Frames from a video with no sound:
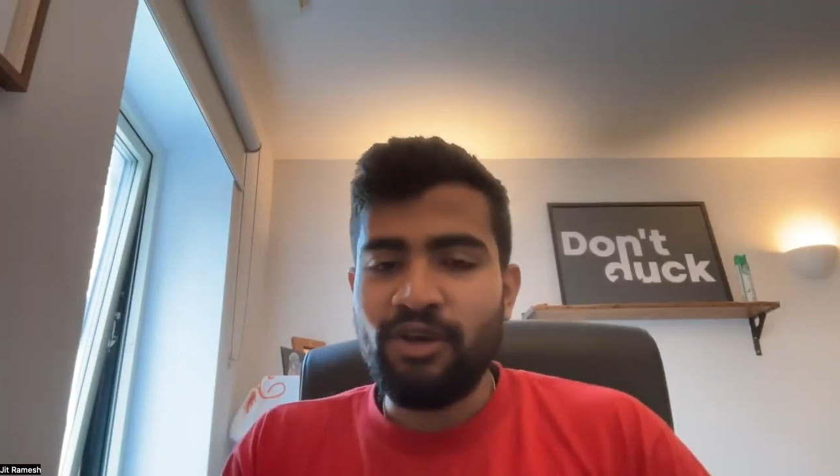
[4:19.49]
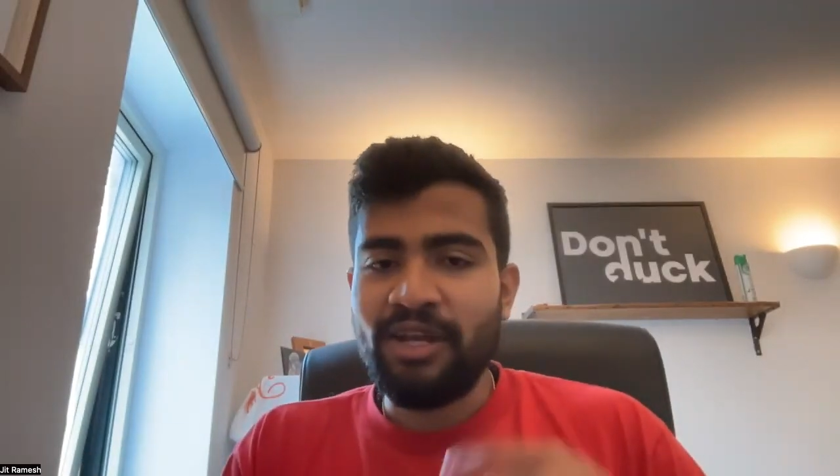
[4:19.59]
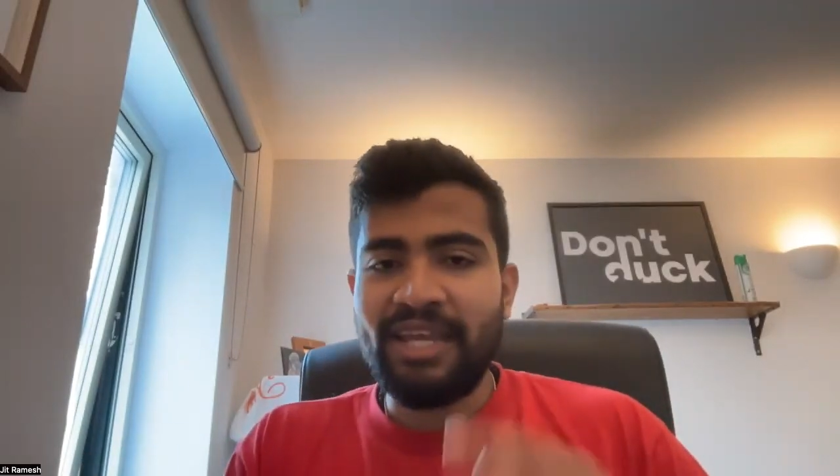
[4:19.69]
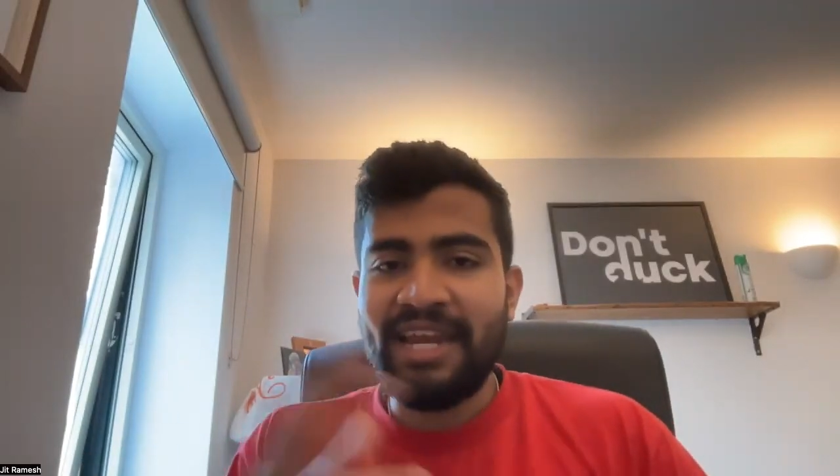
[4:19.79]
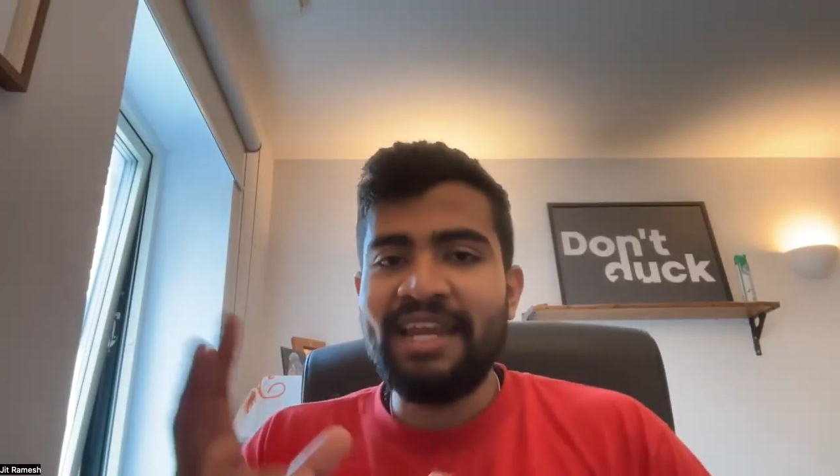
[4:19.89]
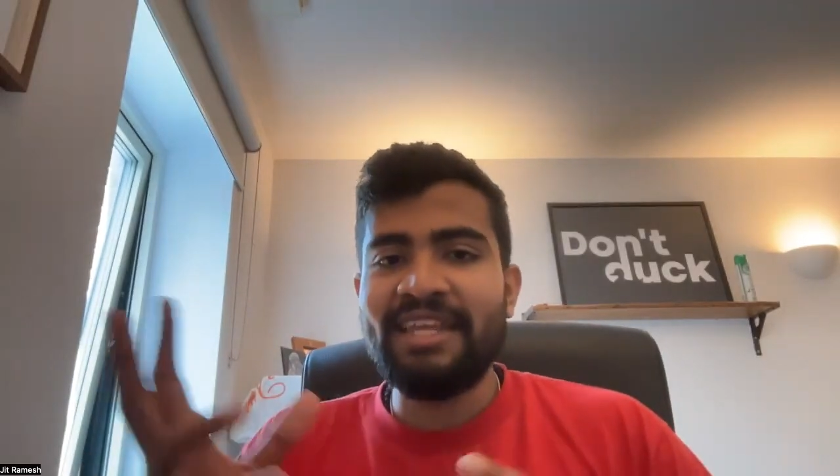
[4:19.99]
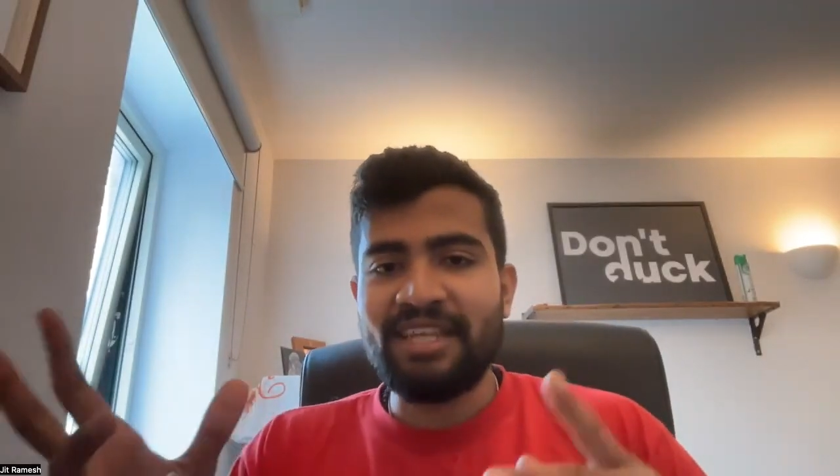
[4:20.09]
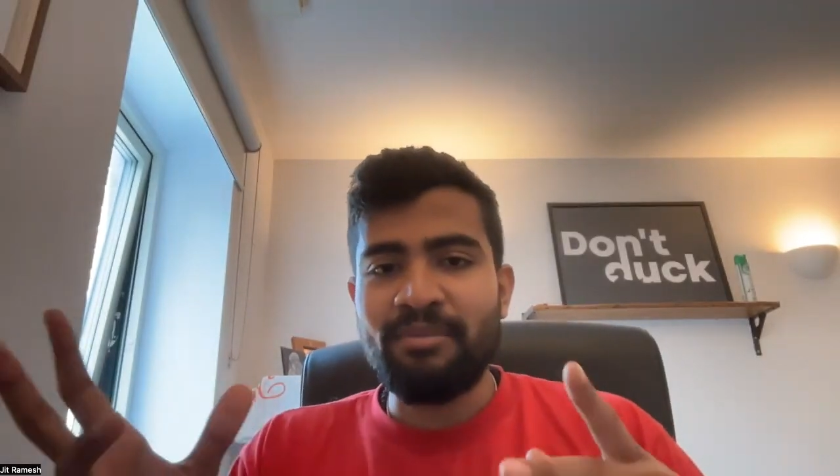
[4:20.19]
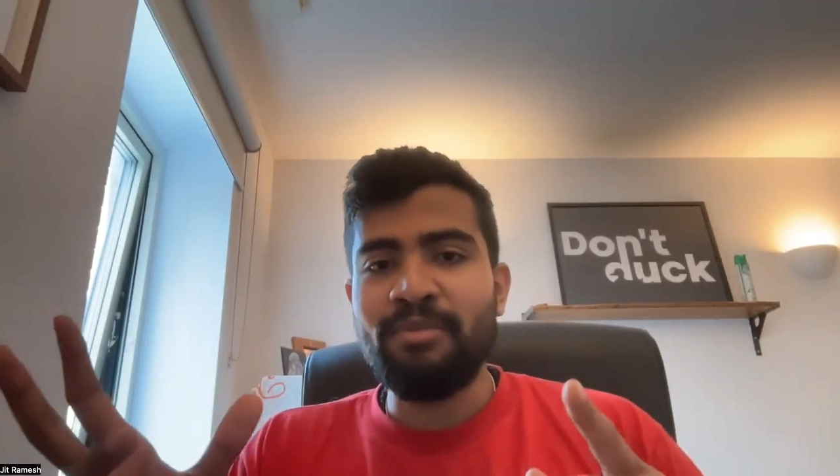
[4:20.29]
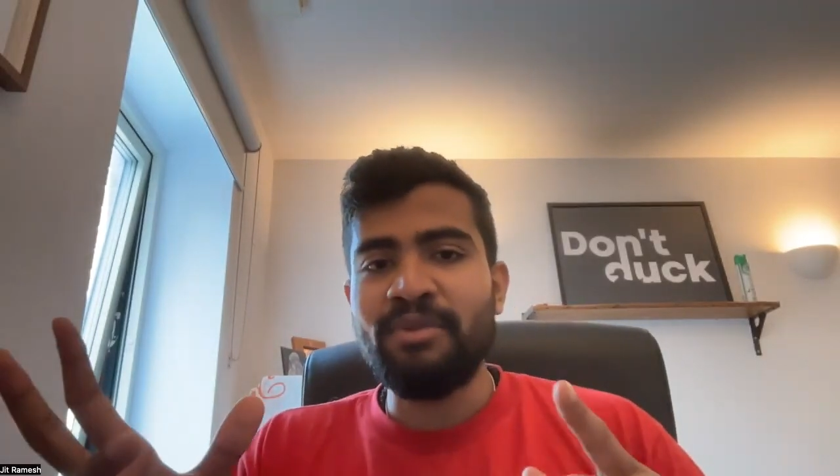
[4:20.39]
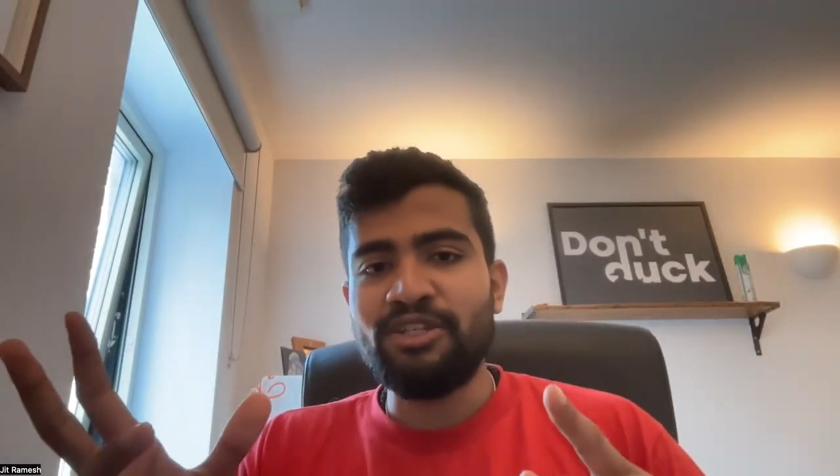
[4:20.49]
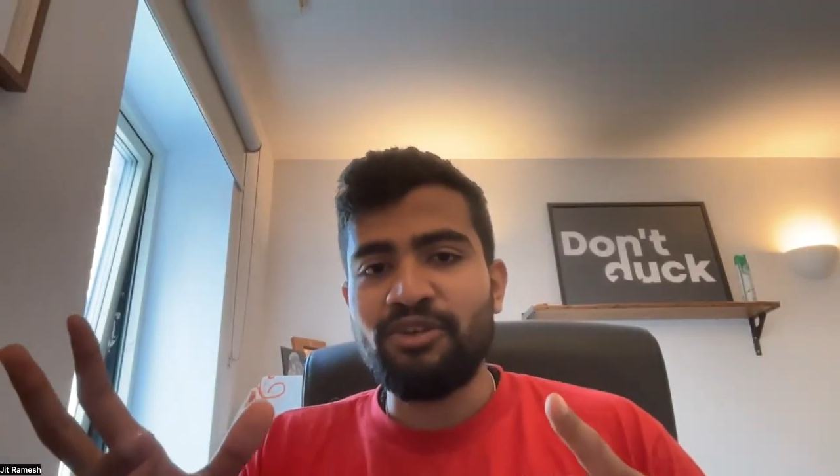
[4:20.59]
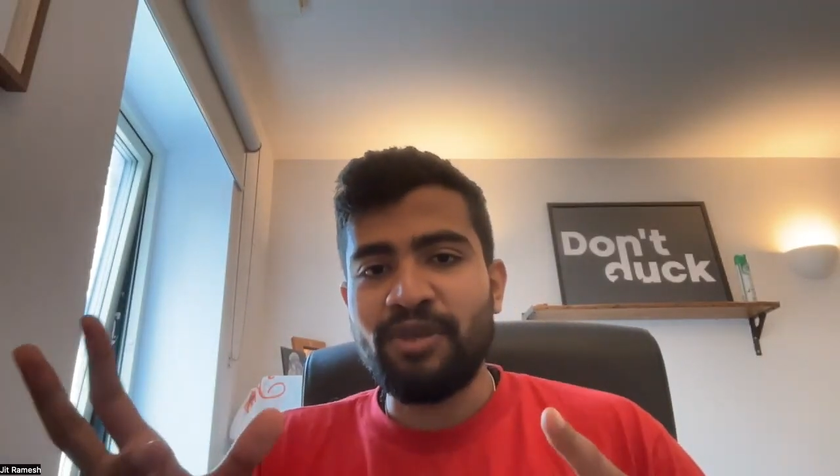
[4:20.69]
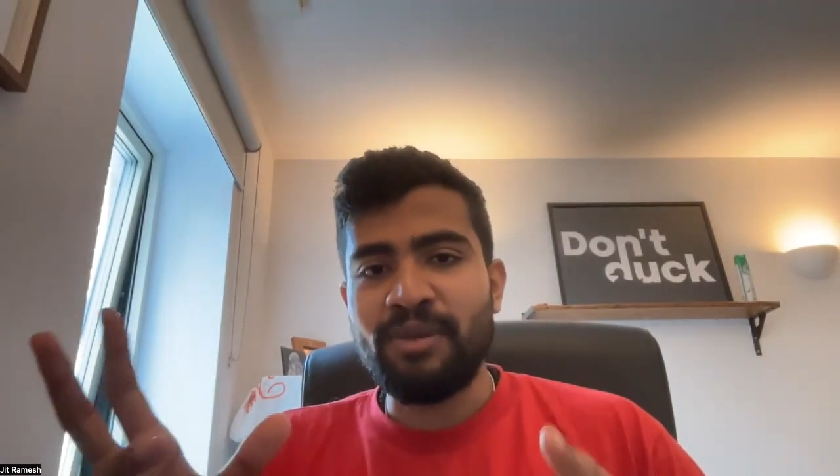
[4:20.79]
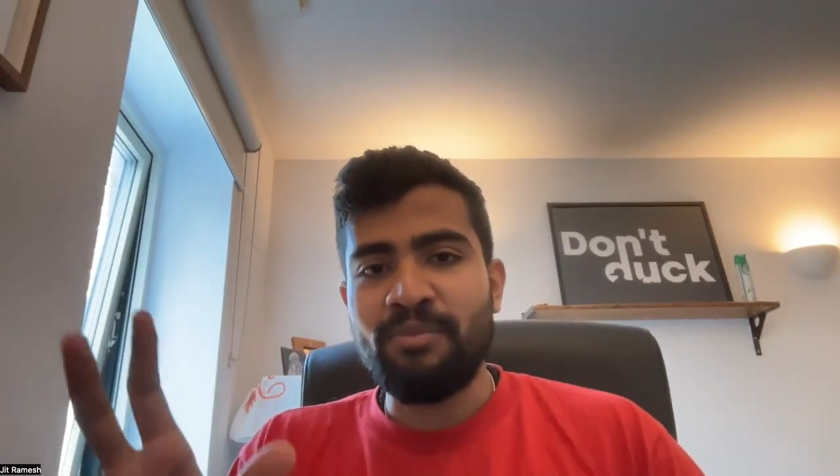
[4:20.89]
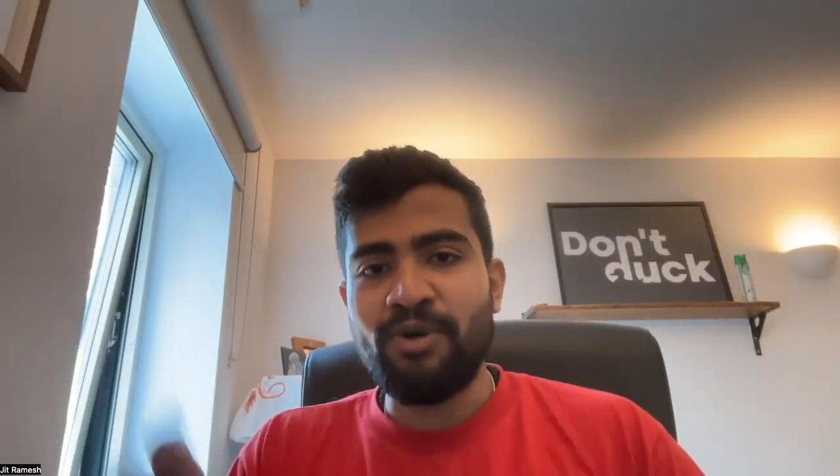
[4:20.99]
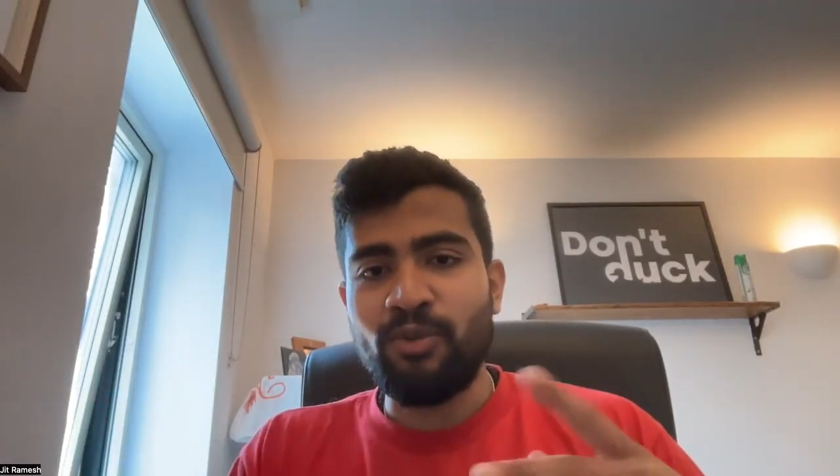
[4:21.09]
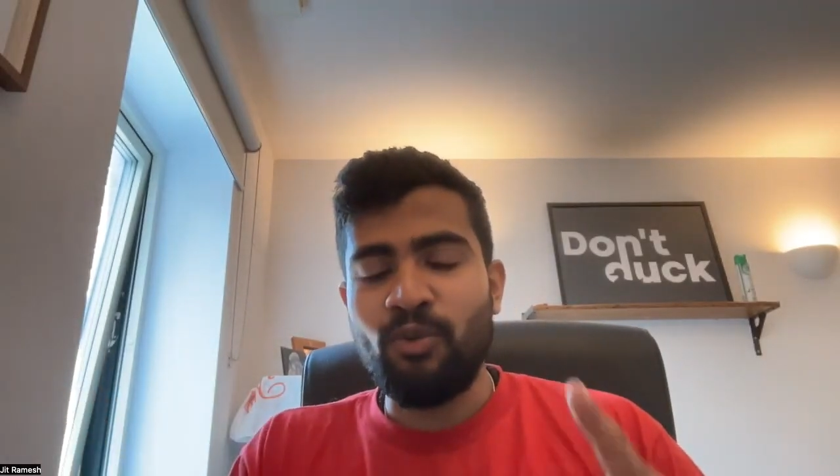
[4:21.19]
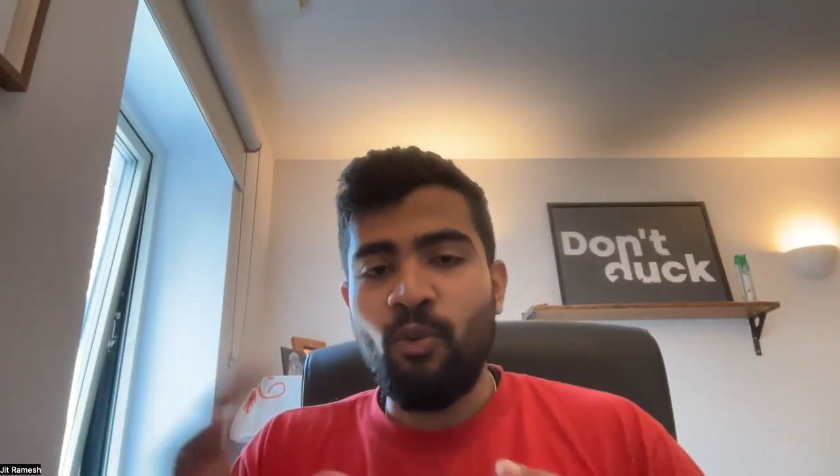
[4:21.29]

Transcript: you're creating some image of him or